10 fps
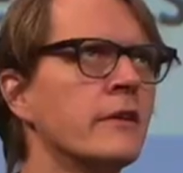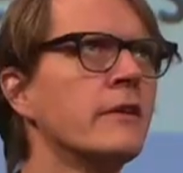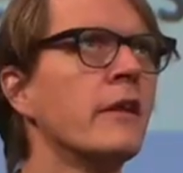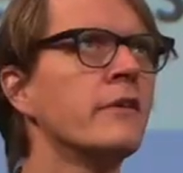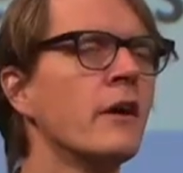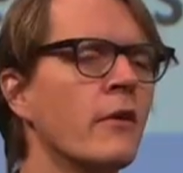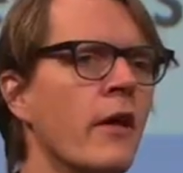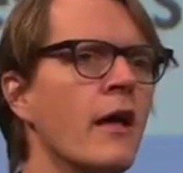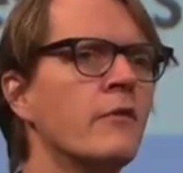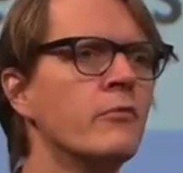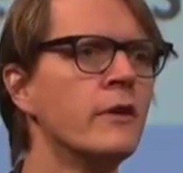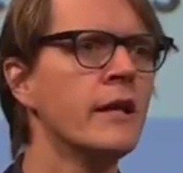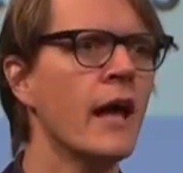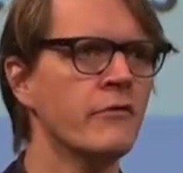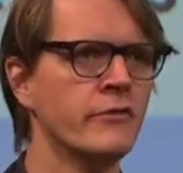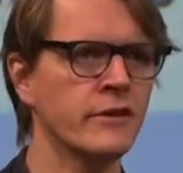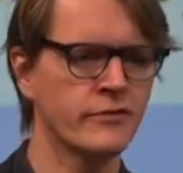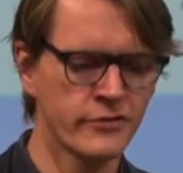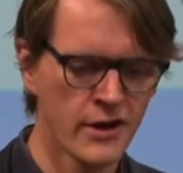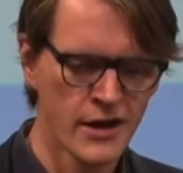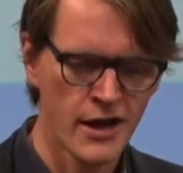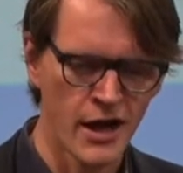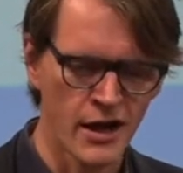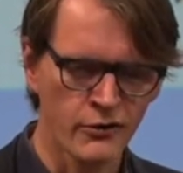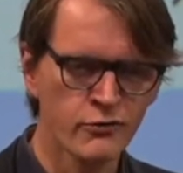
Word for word: and that they are, ha really have this uh,